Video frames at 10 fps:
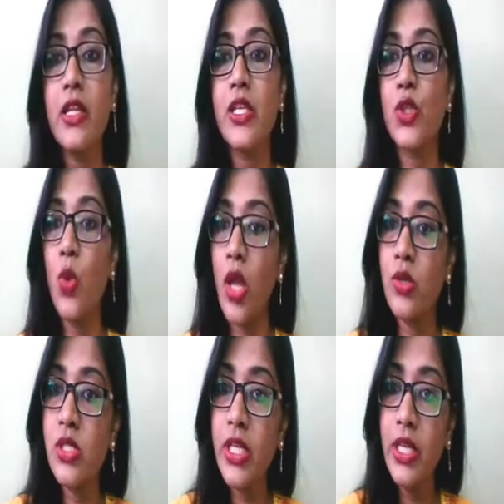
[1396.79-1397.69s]
that is
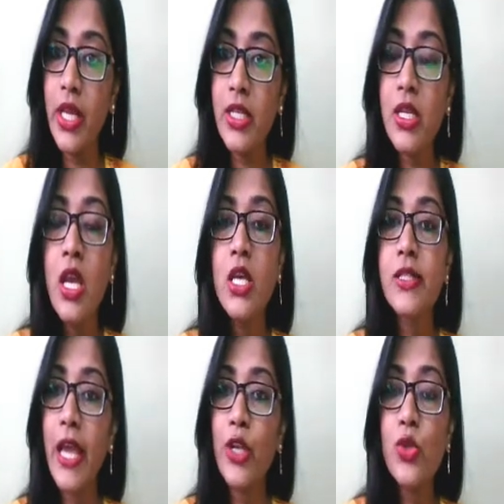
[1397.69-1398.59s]
guanosine and
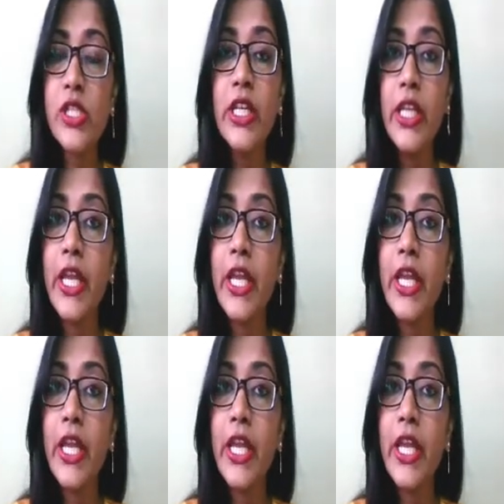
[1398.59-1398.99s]
cytosine.